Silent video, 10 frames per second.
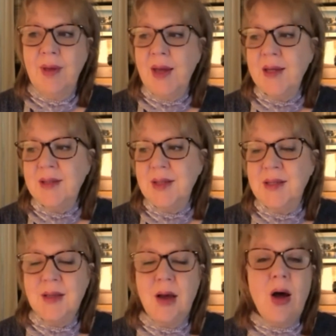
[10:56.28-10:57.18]
because
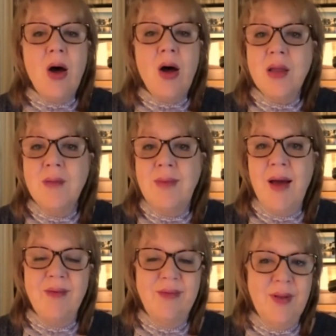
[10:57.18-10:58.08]
it's all
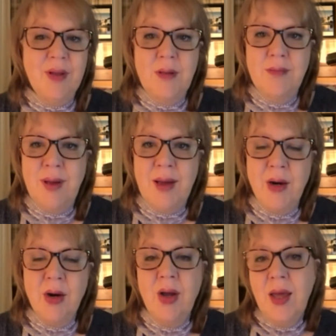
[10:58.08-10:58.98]
about feeling
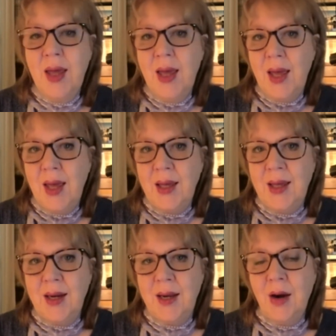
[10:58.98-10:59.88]
better and
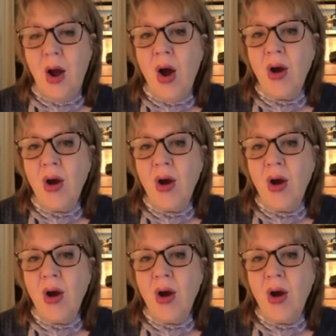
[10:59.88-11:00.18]
getting